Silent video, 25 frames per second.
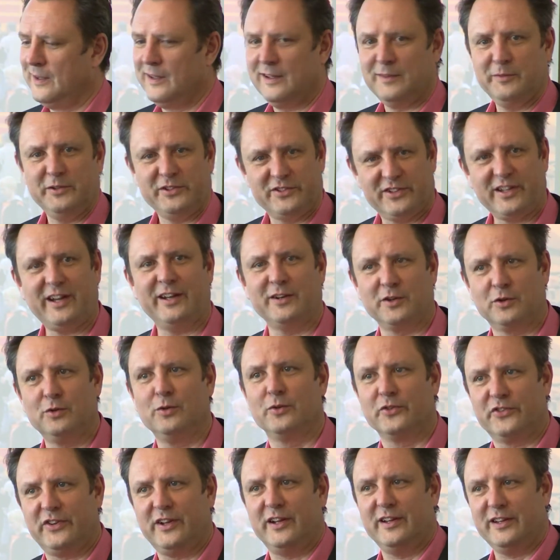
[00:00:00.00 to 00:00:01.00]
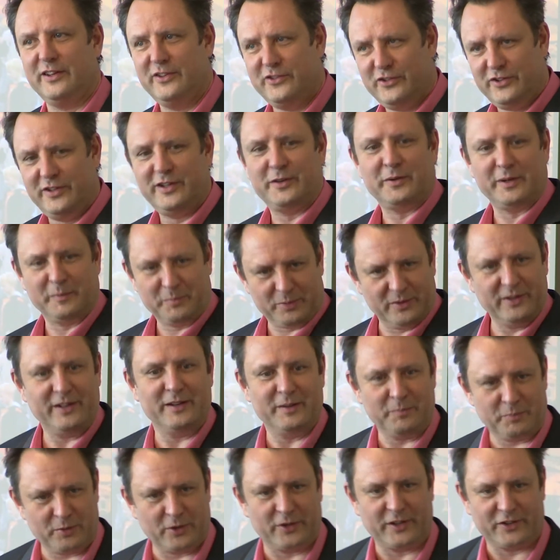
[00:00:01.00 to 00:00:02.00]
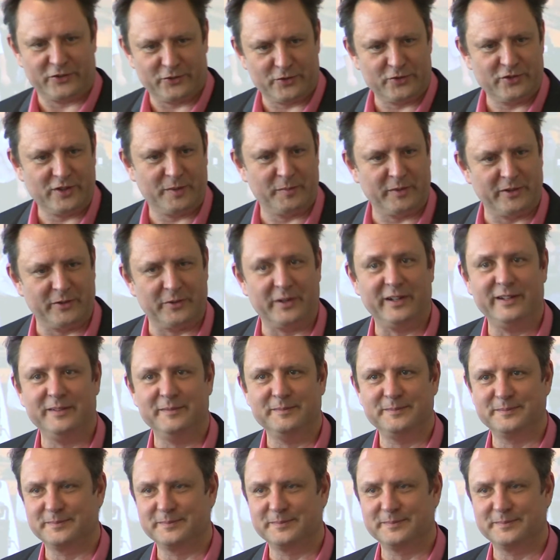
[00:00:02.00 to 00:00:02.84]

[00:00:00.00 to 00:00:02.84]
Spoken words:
Which is kind of cool, selling engineering products to Germany, right?